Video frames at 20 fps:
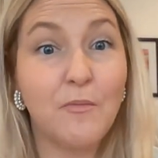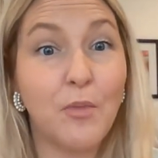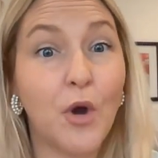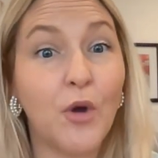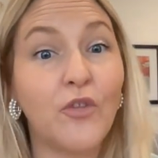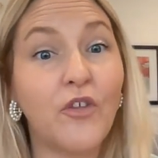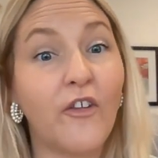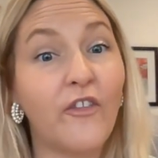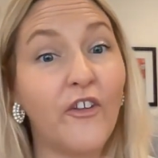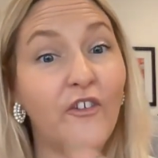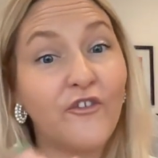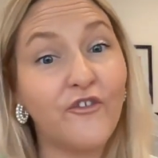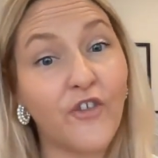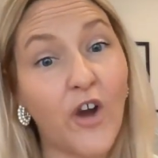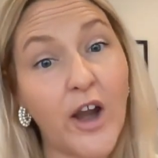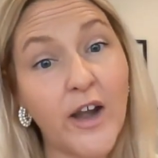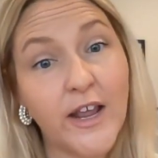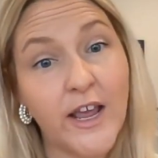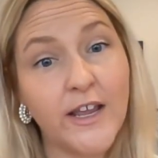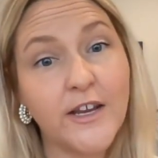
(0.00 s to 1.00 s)
both on the
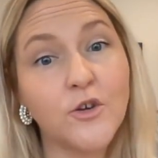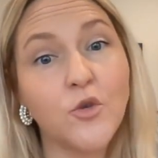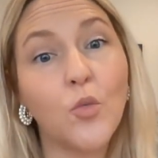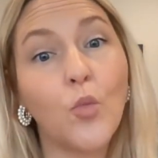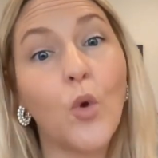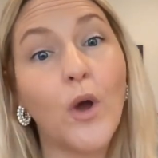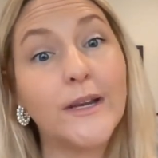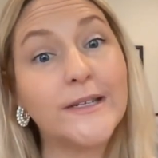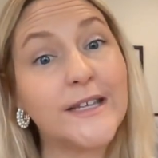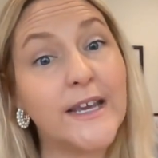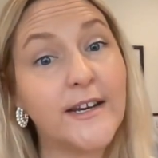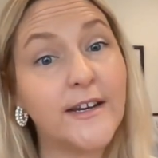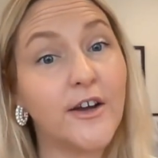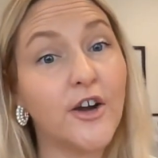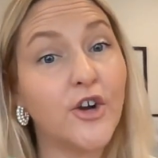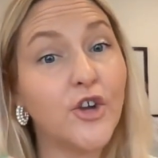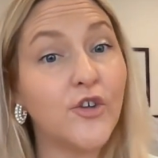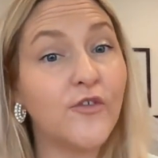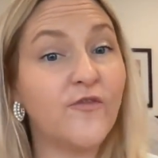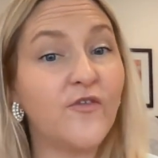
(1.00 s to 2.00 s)
front end, what data
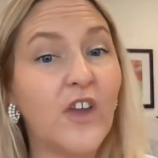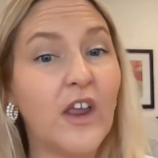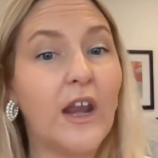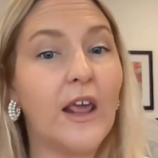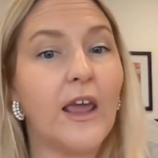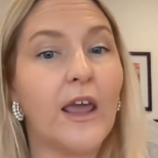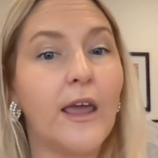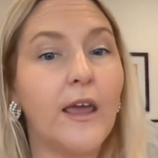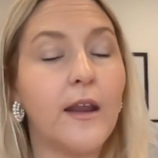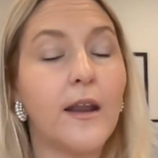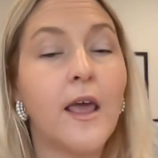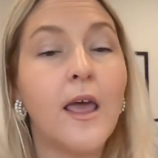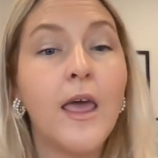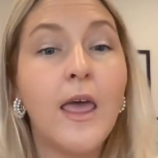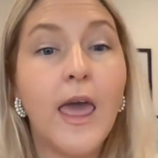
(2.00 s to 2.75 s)
are you feeding it,